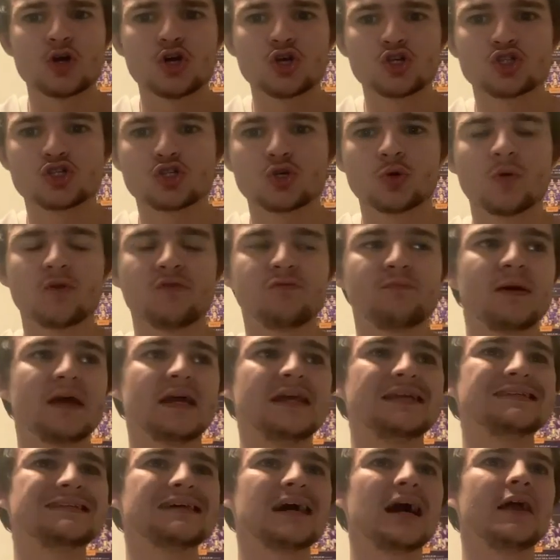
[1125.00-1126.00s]
Two have
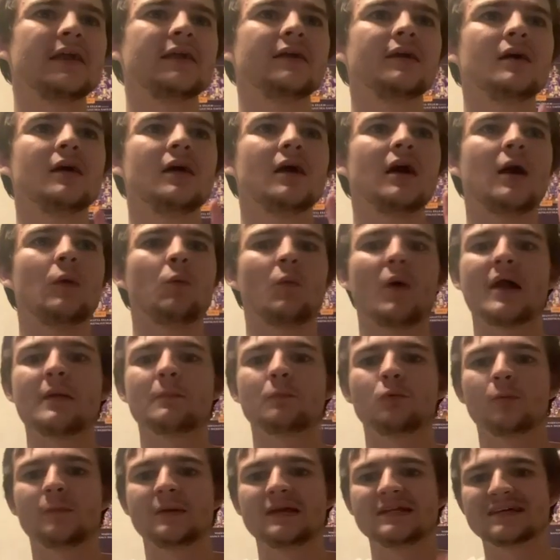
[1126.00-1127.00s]
been done one
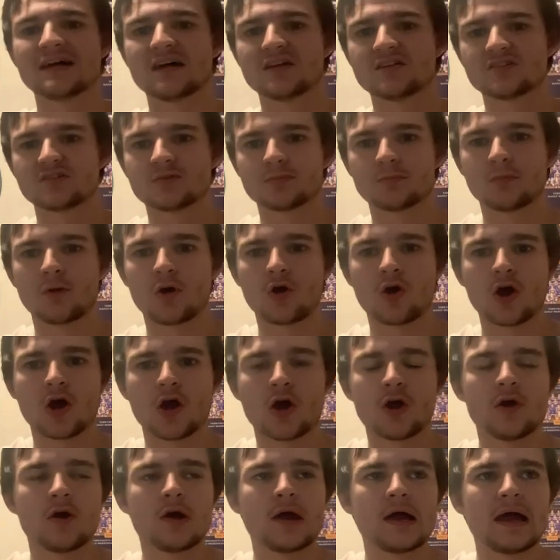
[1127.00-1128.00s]
will be done
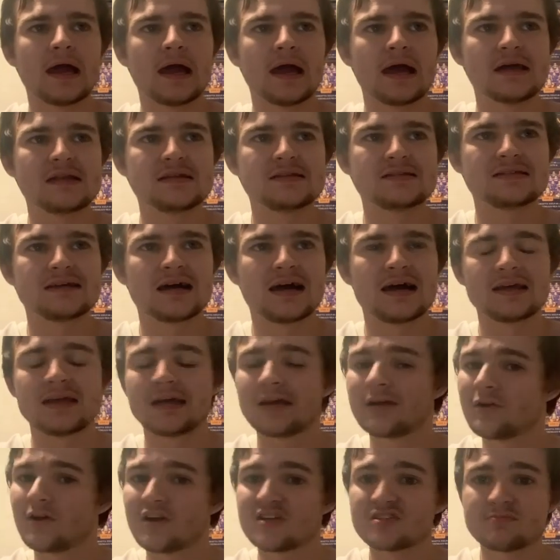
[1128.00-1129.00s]
tomorrow. And uh,
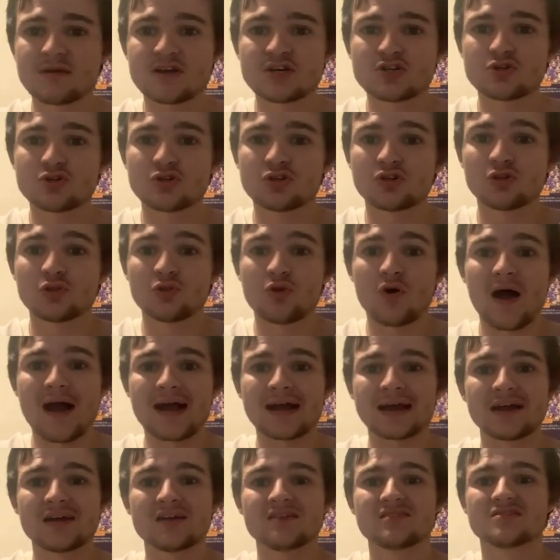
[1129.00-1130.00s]
yeah, guys, make sure to
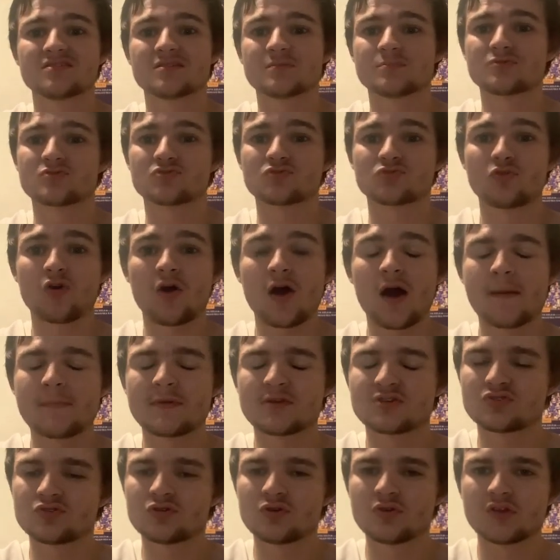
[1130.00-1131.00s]
like and
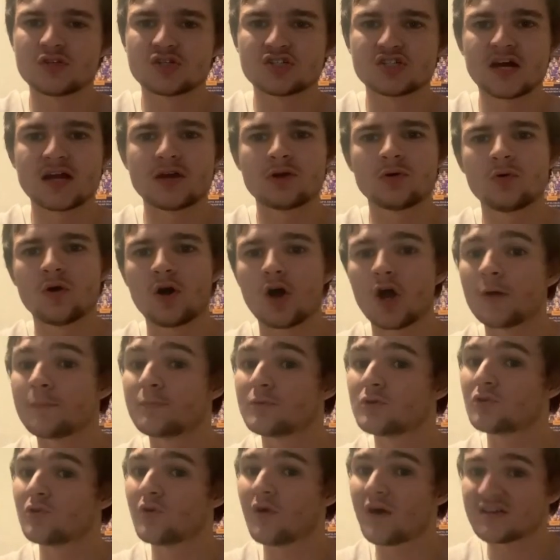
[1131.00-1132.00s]
subscribe to the channel.
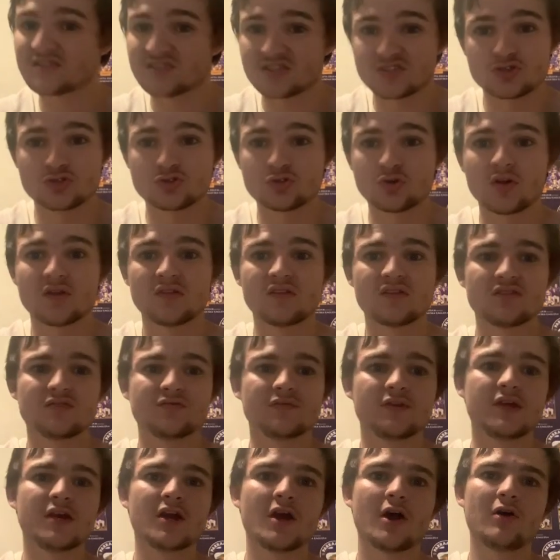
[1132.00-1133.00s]
Hope you guys enjoyed this
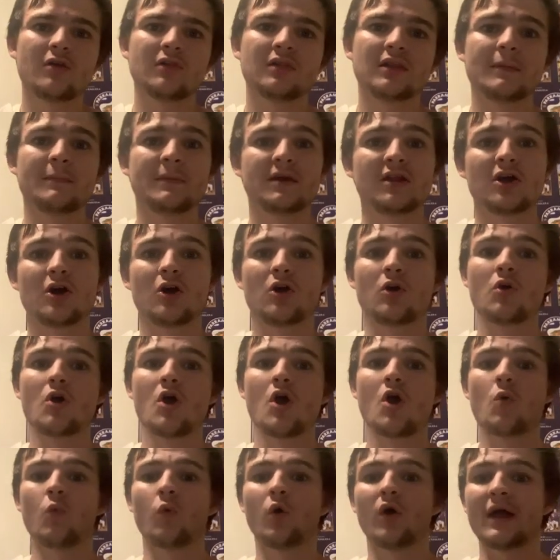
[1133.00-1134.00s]
video. Let me know
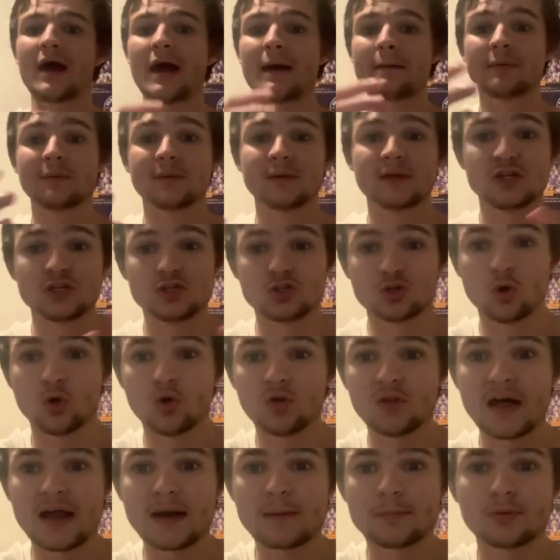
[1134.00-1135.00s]
what happened in
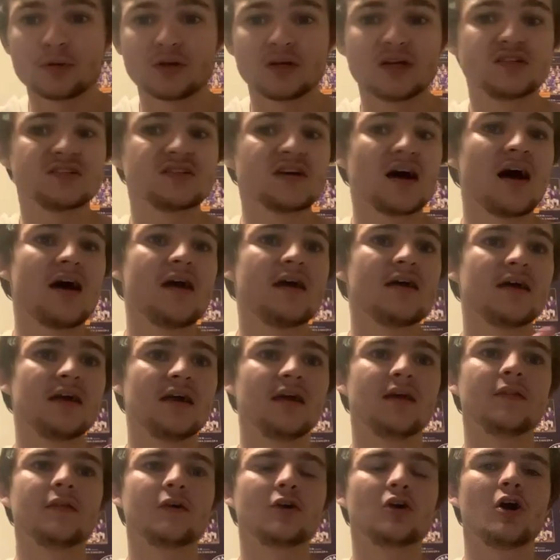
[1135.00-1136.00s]
your ladder predictor
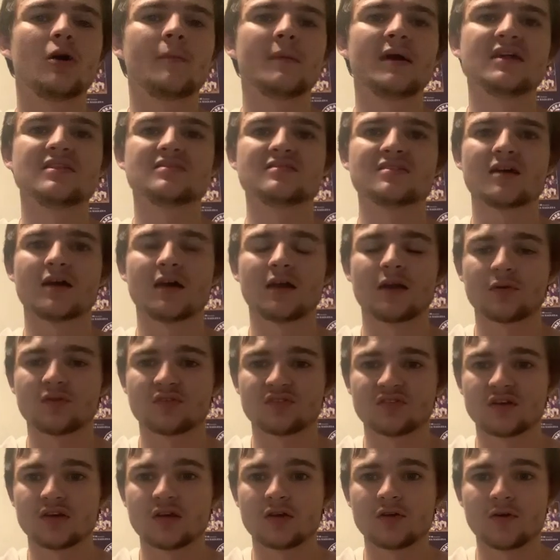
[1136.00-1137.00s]
in the comments, and I'll
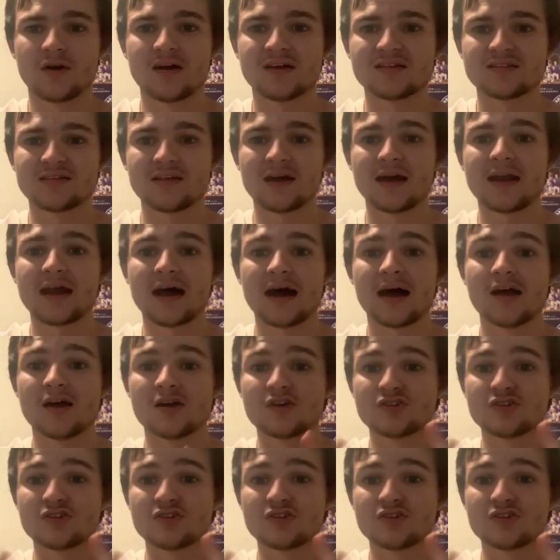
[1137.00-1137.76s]
see you guys later.